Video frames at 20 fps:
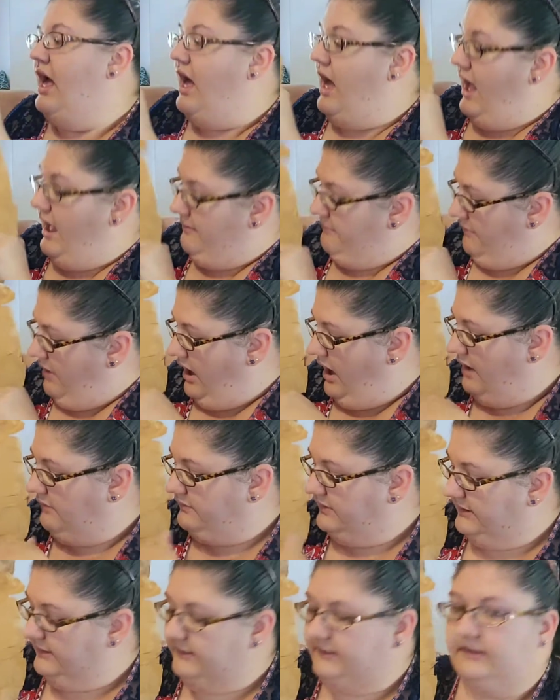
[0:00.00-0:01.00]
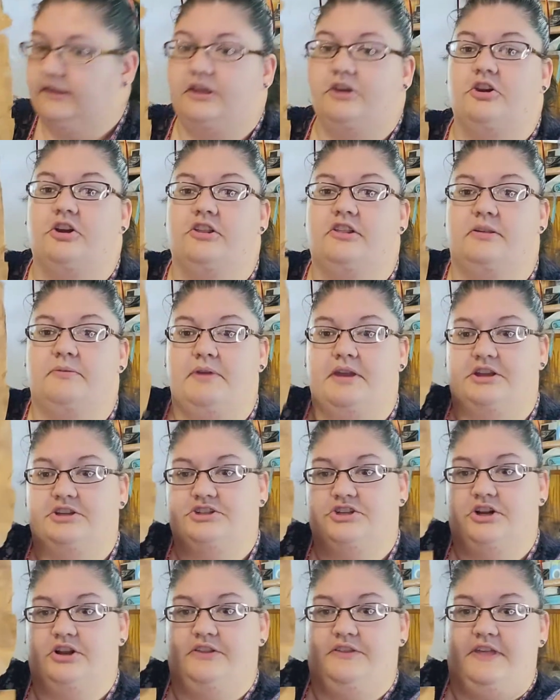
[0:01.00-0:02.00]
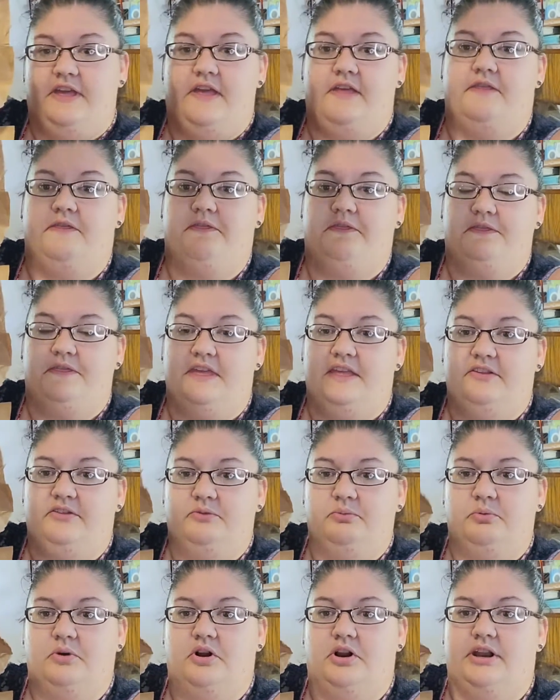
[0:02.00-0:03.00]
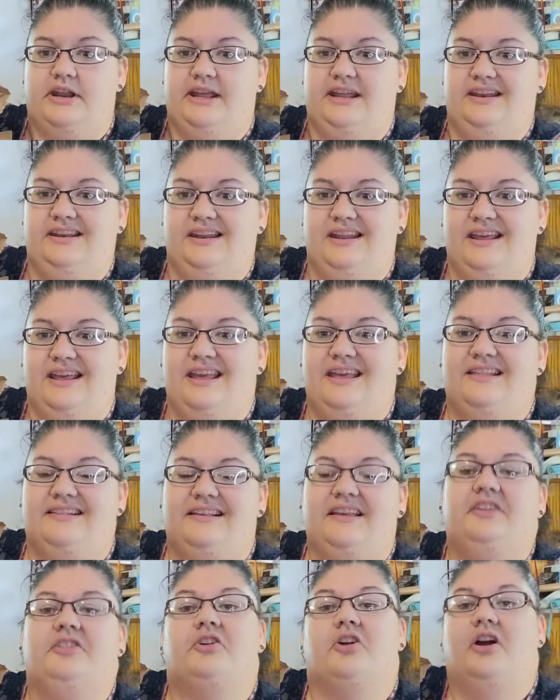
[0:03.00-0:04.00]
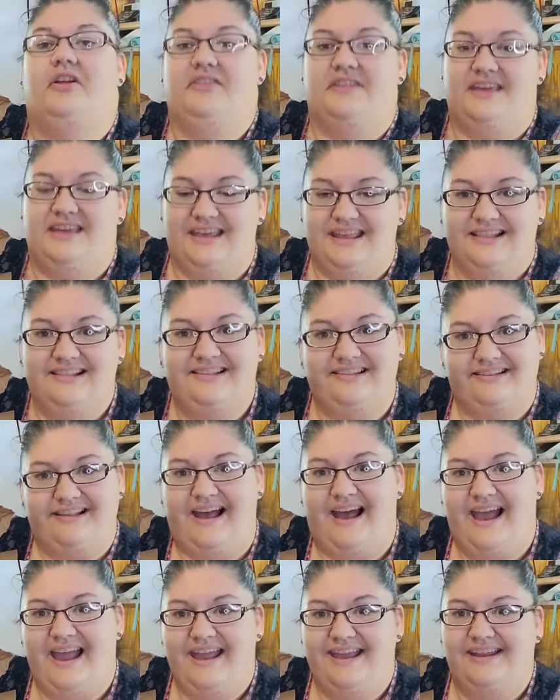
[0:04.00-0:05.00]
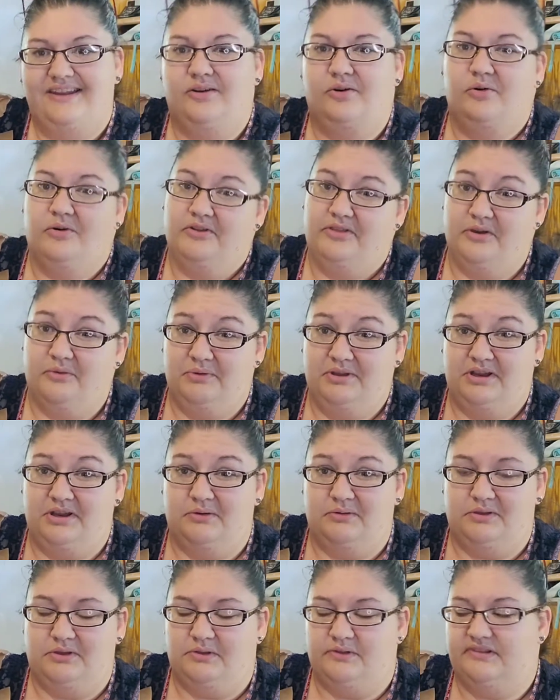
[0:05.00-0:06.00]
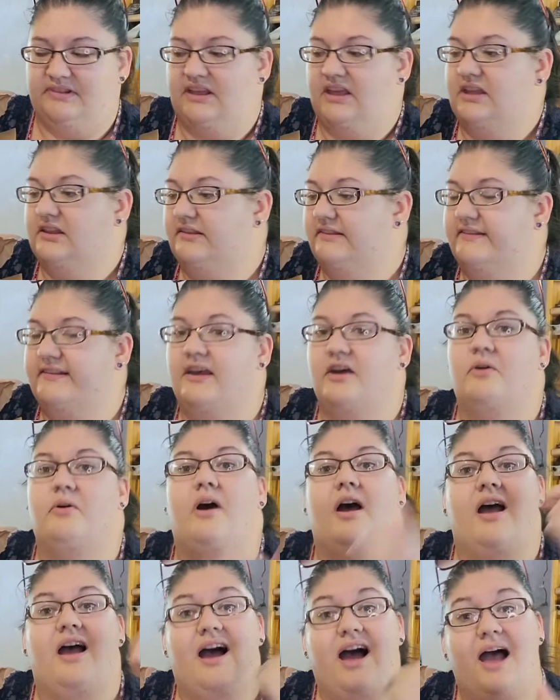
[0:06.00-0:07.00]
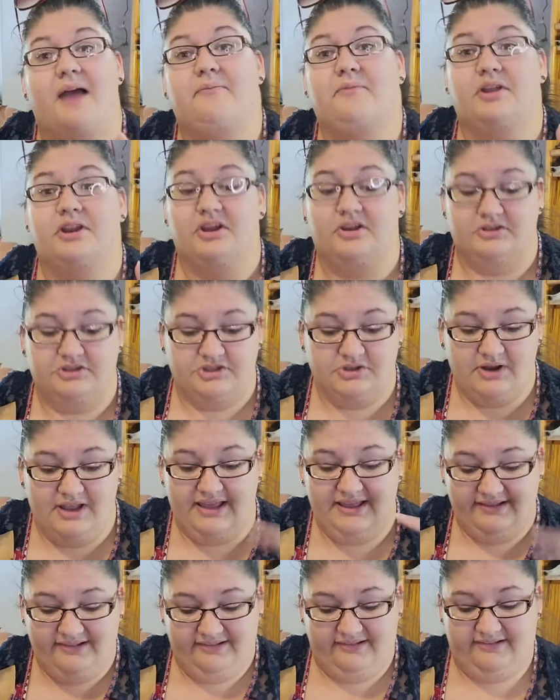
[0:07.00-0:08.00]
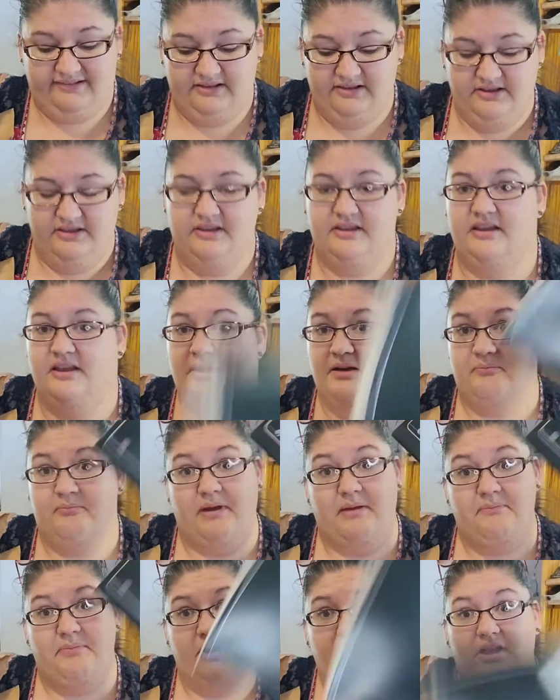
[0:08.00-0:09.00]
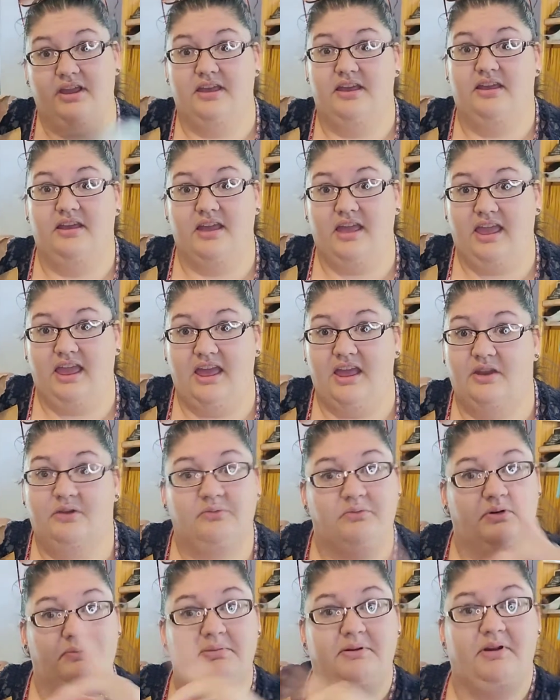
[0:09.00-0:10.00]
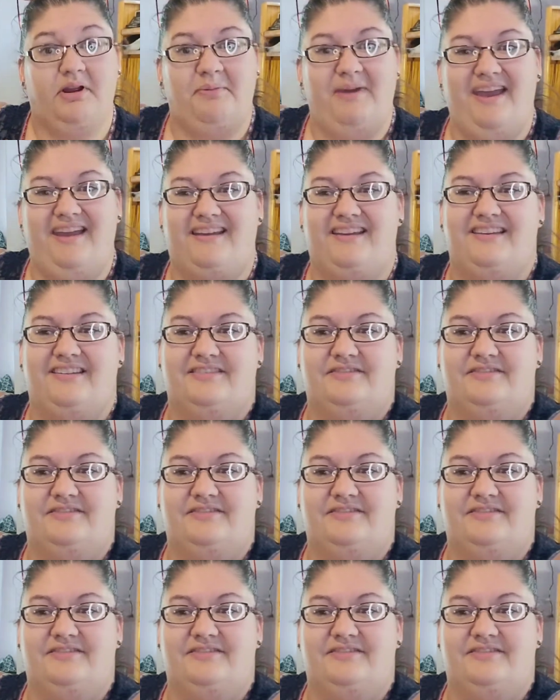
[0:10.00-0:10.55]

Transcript: I'm obviously going to make sure that this wording is either on the inside or that we don't use it. So I'm going to go trace my book and we'll be right back.